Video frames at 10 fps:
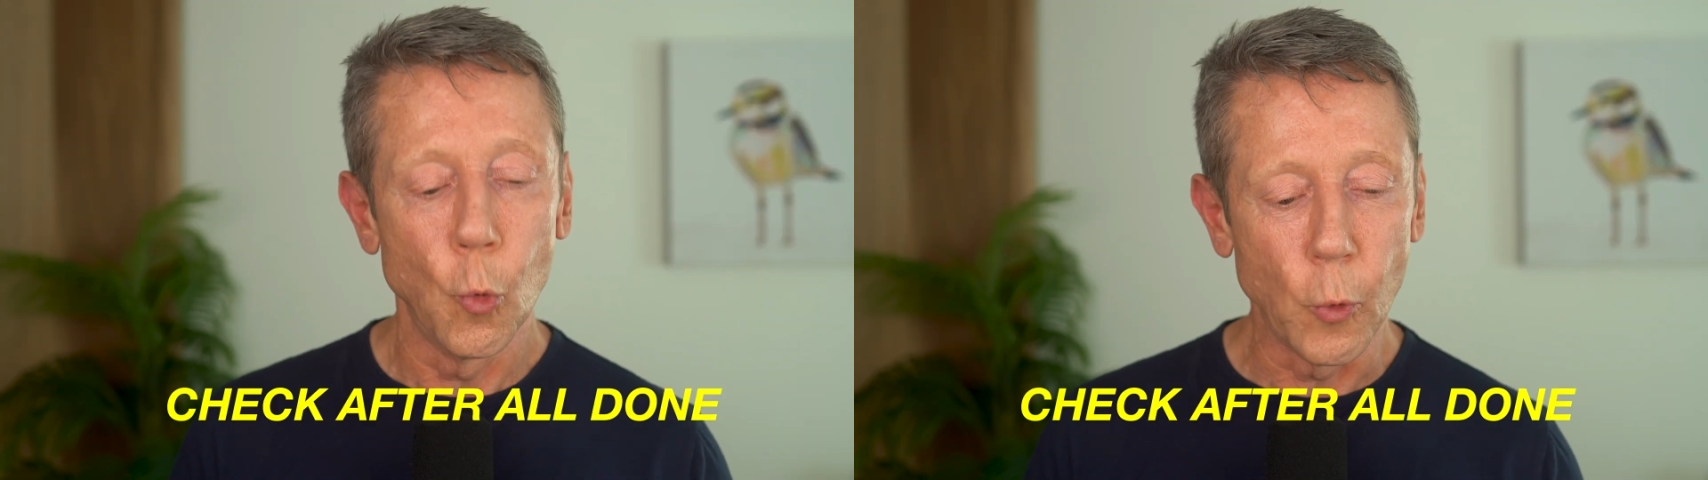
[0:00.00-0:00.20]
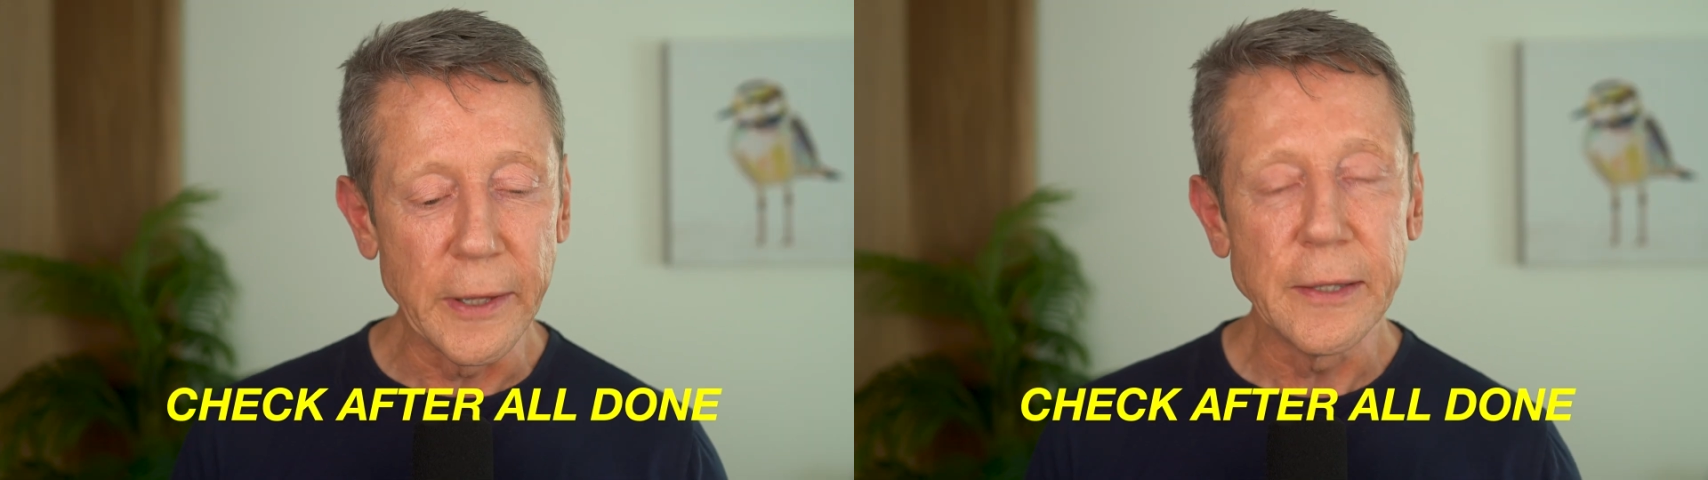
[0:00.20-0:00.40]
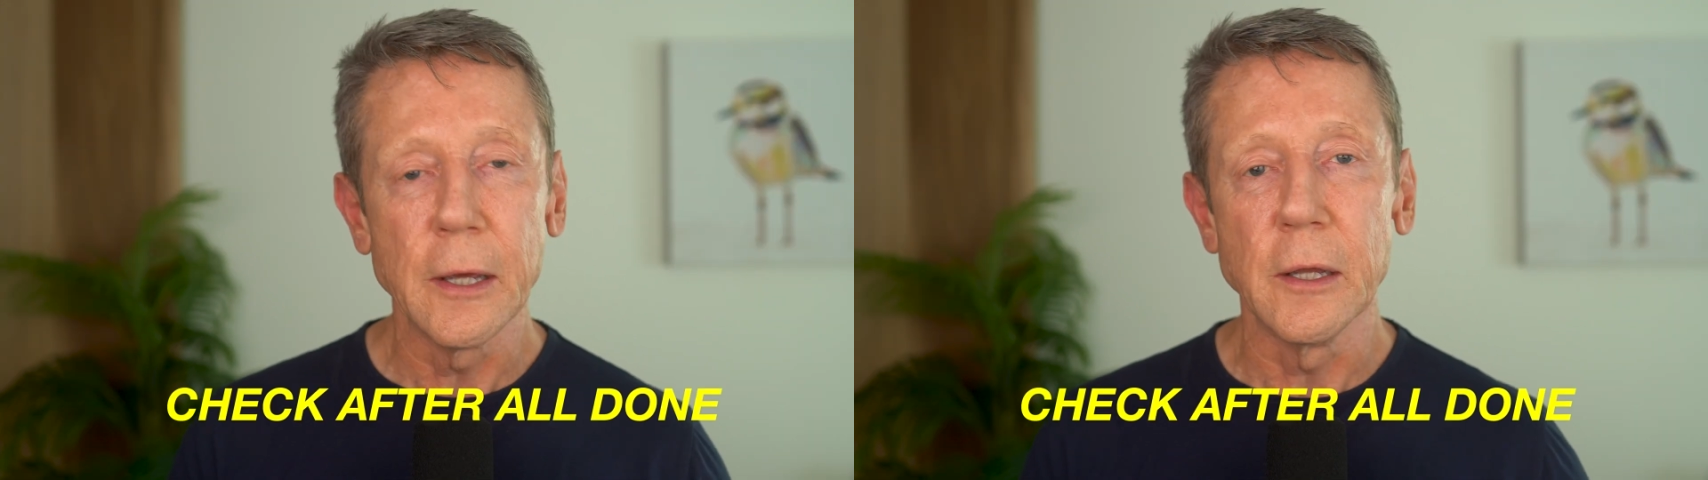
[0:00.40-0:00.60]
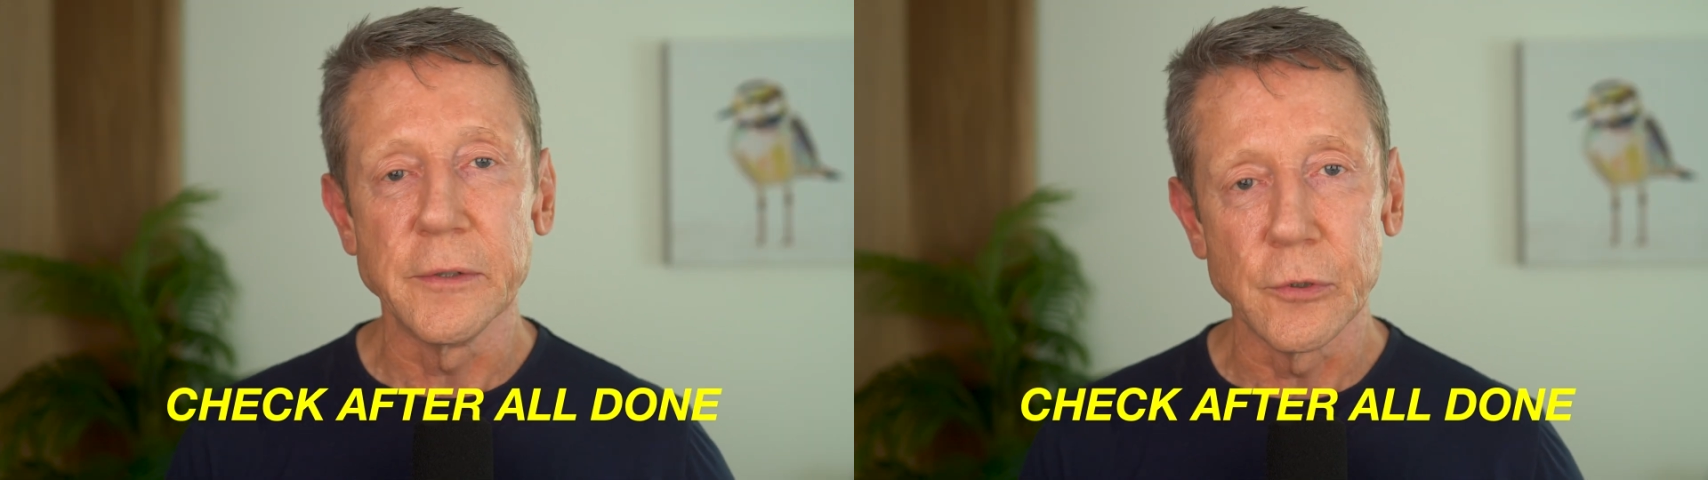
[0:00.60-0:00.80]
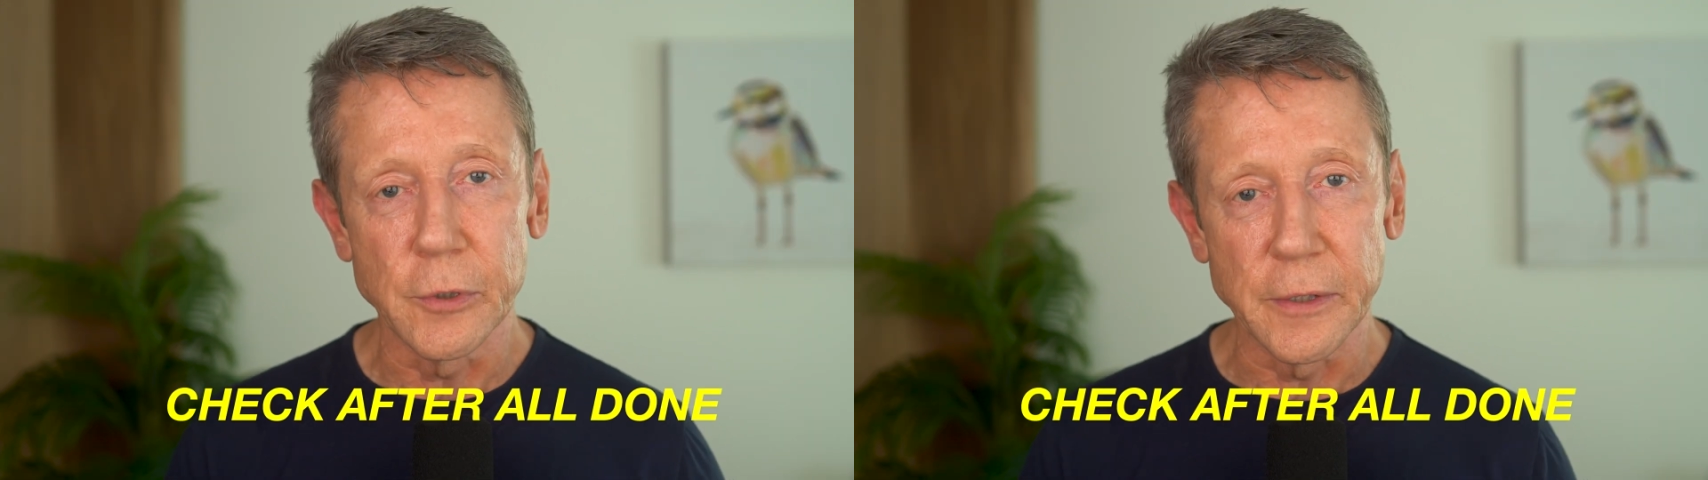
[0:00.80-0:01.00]
Wait
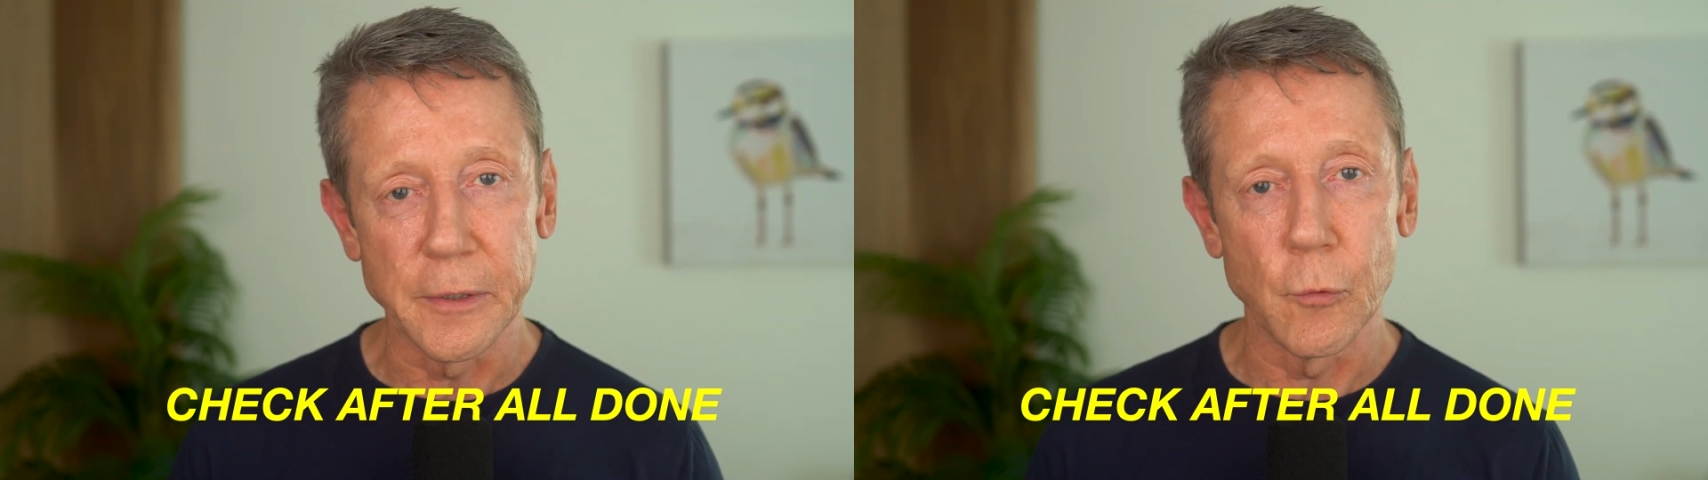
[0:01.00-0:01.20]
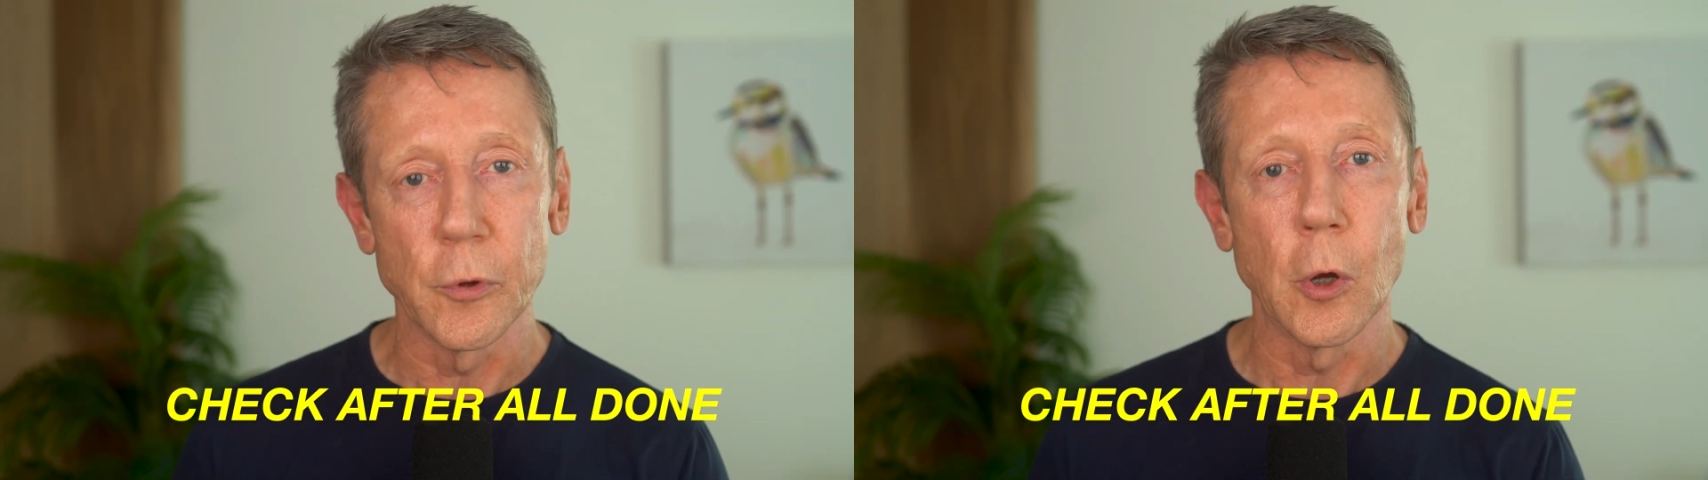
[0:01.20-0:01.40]
until you get done with